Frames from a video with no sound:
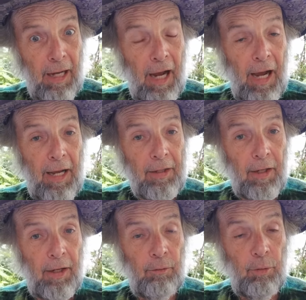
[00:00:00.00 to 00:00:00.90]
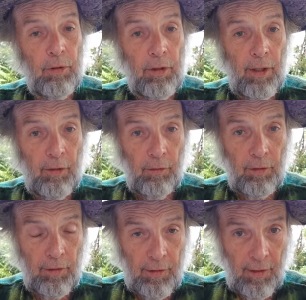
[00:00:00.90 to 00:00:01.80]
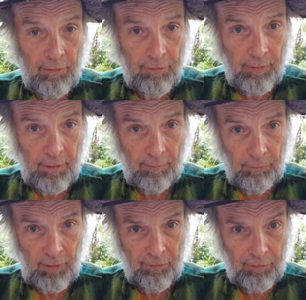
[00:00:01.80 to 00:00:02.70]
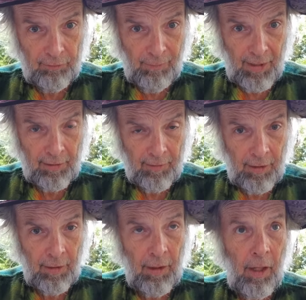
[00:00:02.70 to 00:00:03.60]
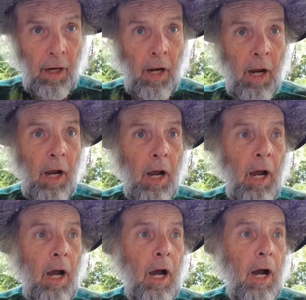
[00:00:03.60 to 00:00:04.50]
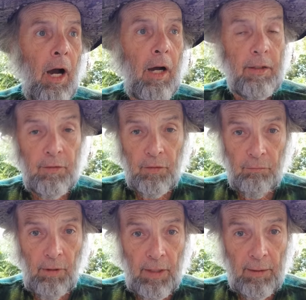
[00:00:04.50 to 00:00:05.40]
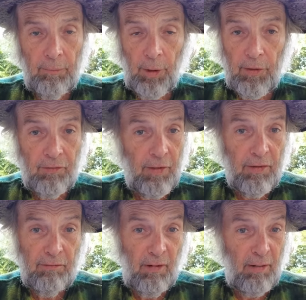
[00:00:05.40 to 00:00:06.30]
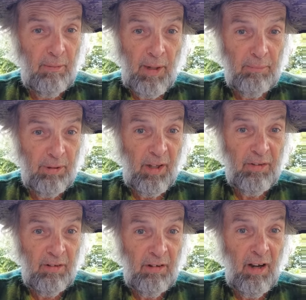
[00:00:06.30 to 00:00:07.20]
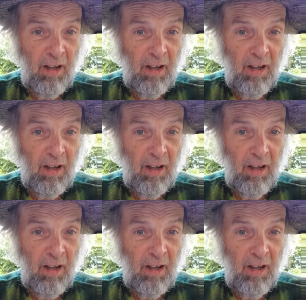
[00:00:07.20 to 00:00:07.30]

guy uh, would like organize the peasants back there uh, into raiding parties, they drag back plunder,